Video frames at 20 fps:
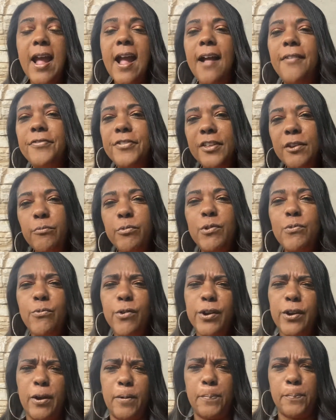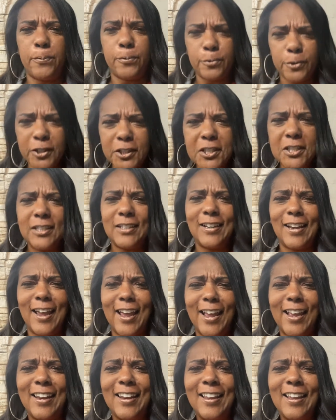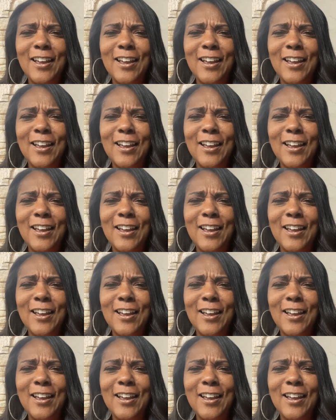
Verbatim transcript: And then we want to appreciate